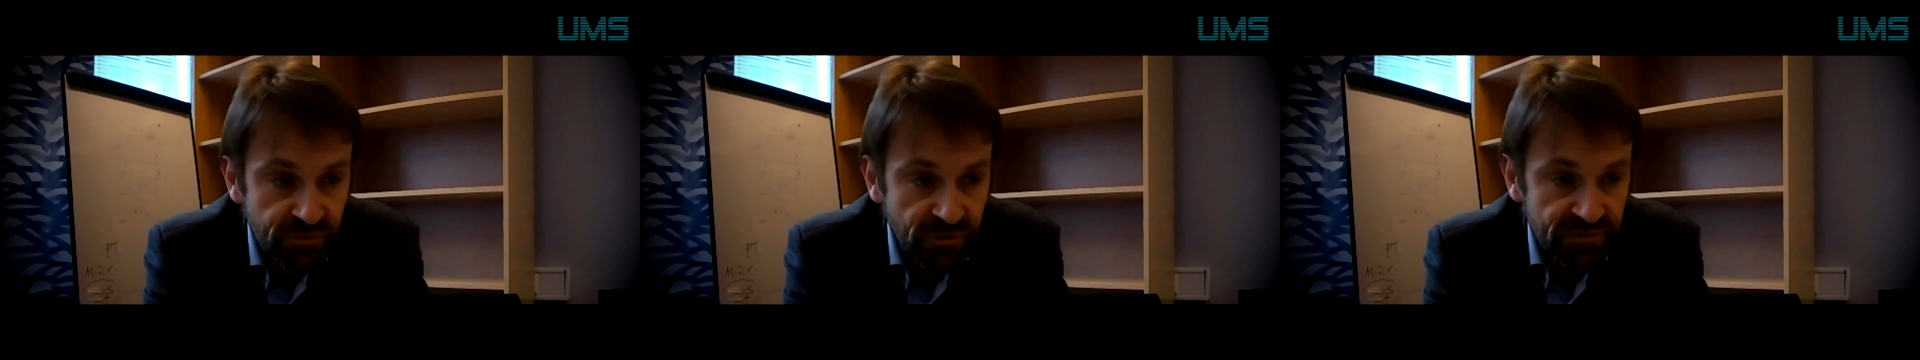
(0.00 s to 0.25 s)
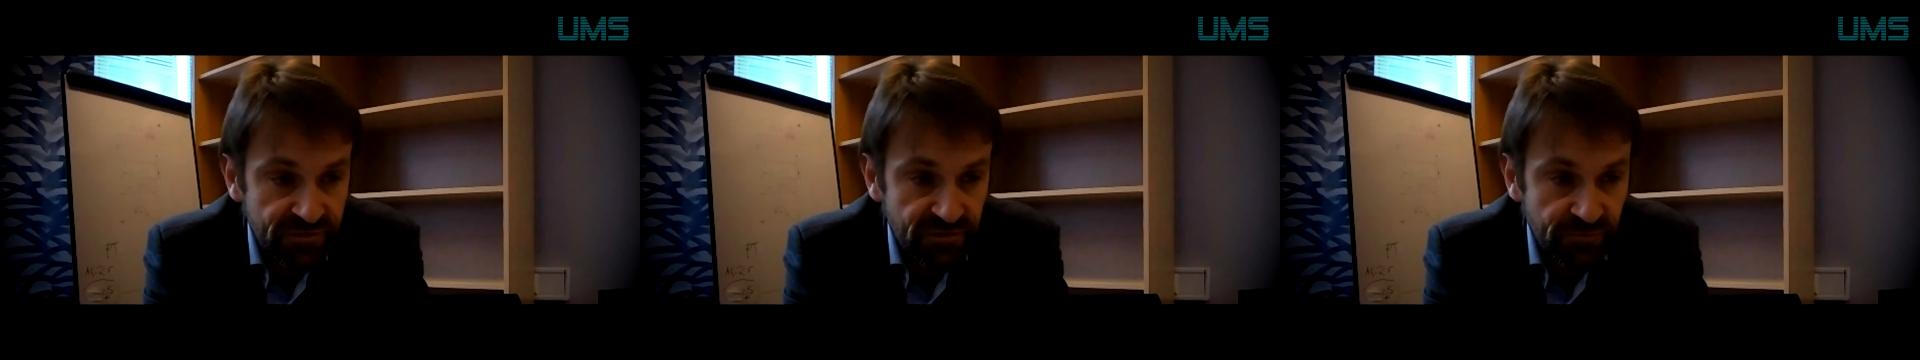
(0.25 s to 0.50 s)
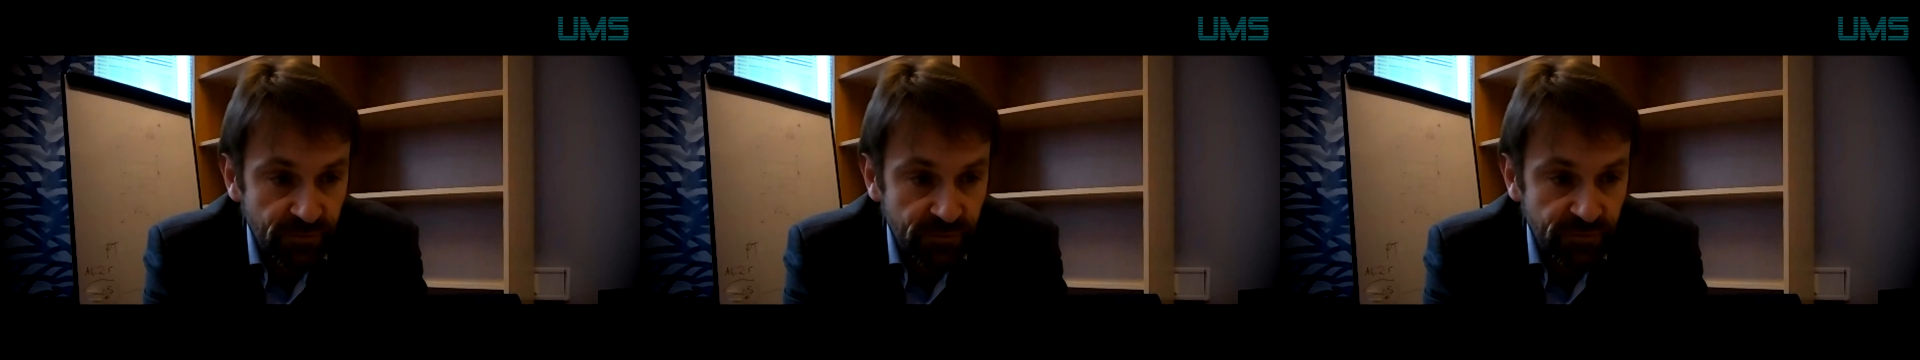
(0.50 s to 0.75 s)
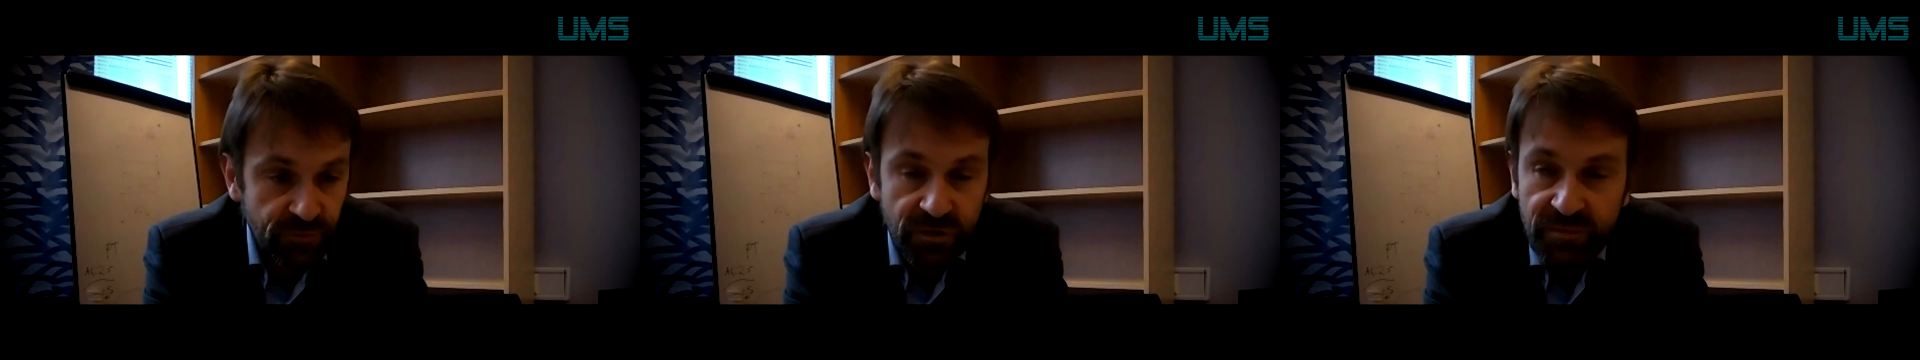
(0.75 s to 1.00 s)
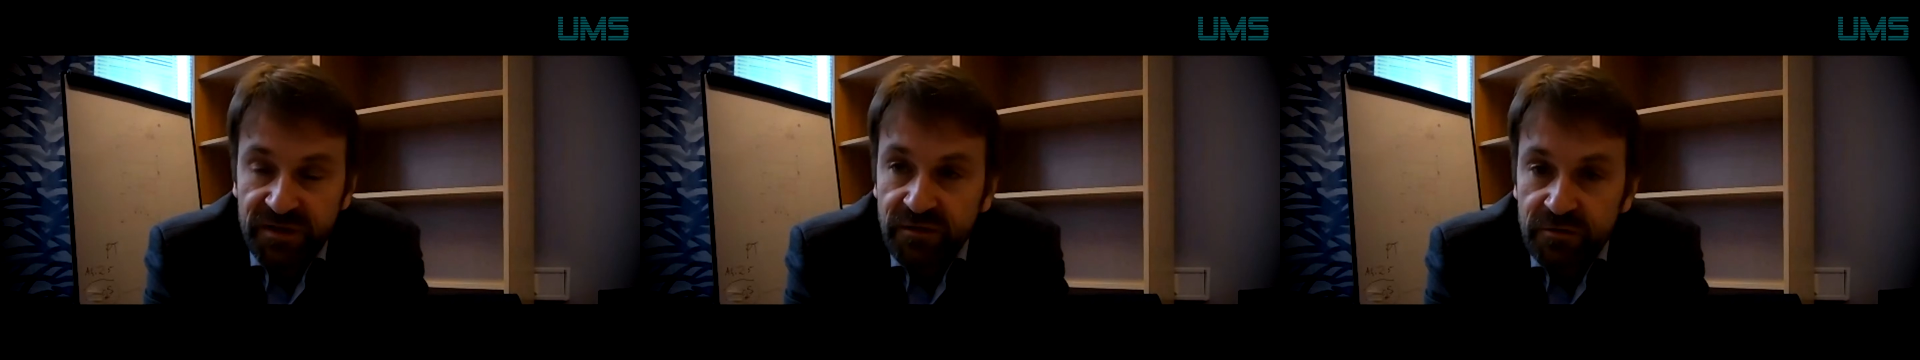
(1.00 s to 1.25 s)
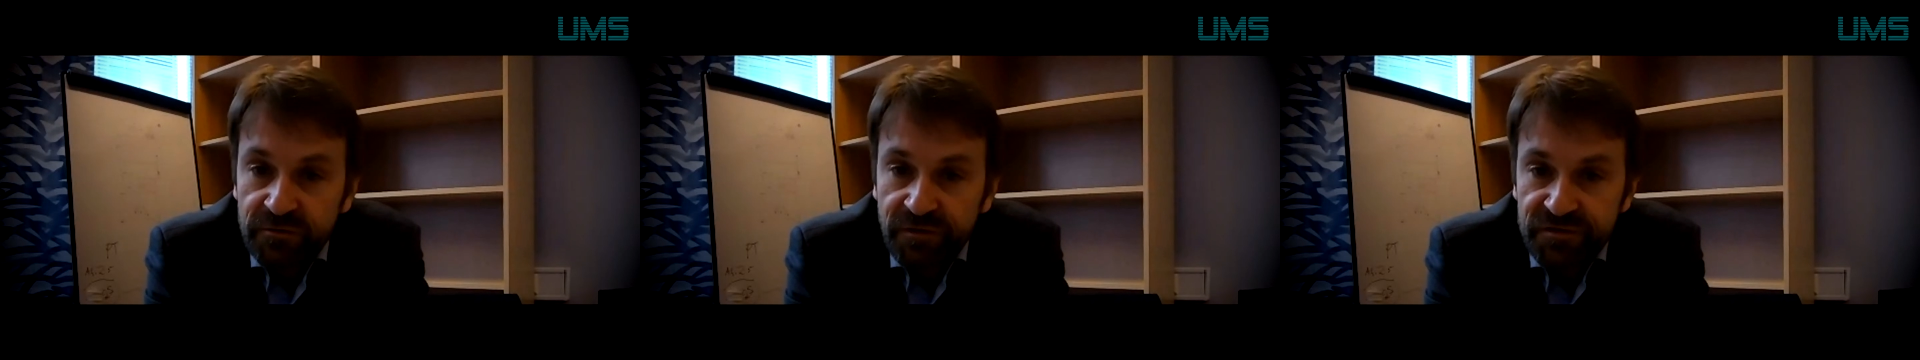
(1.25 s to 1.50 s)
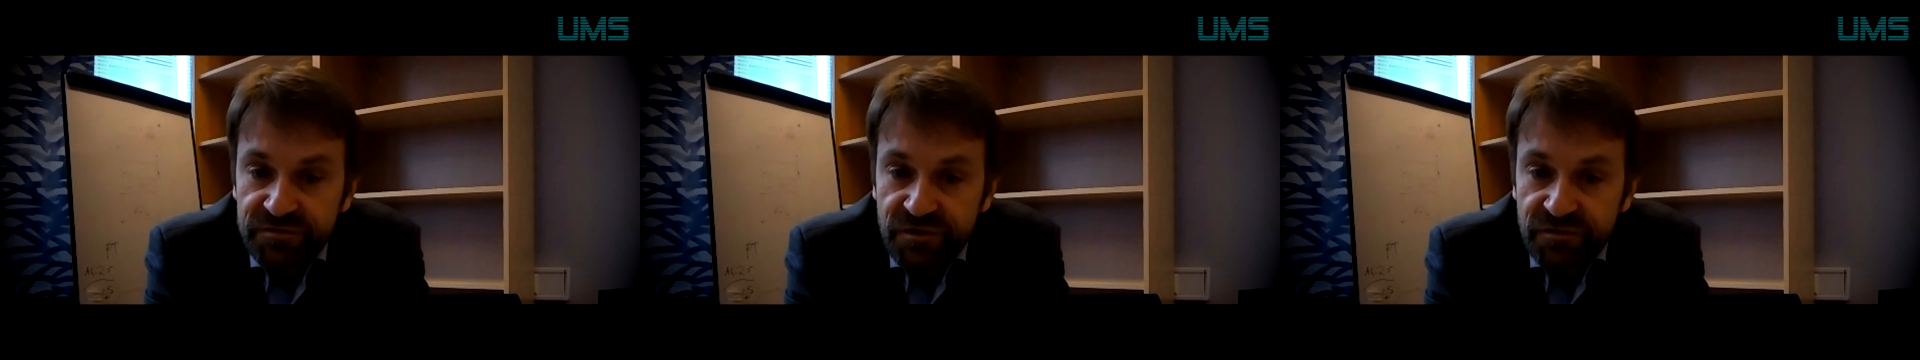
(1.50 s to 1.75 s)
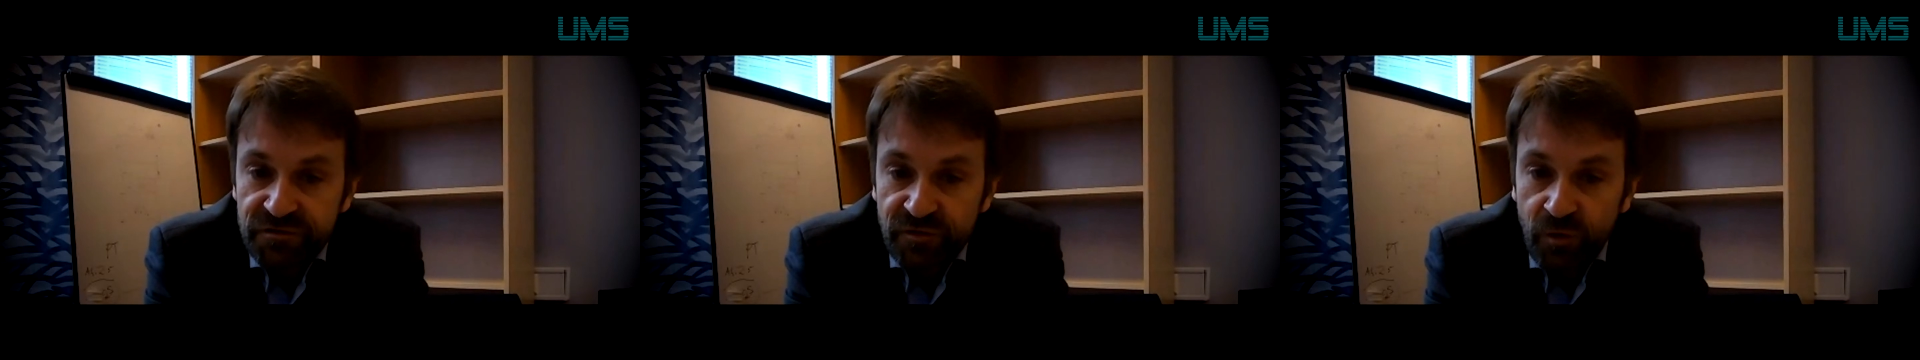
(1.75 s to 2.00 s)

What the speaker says: raise is one of the fundamental questions.